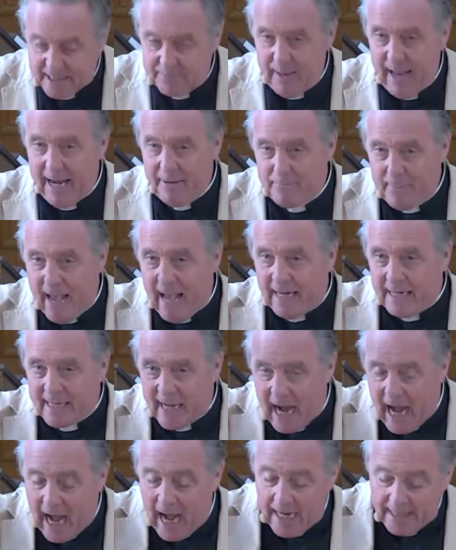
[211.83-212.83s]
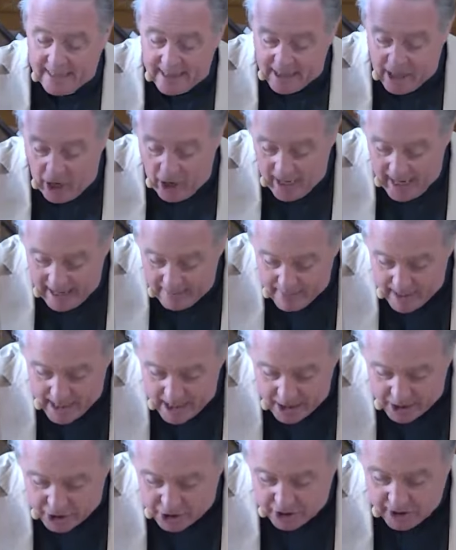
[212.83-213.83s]
make mankind in our
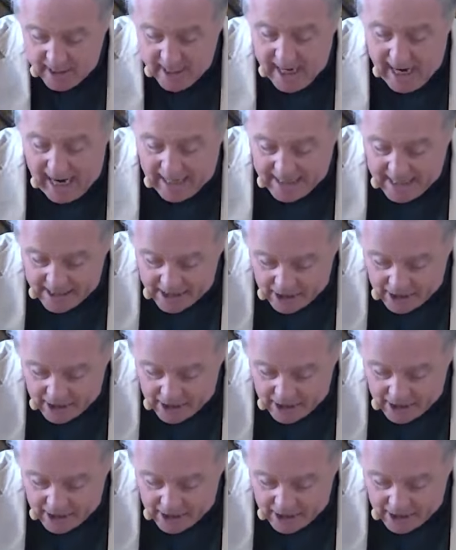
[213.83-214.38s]
image and in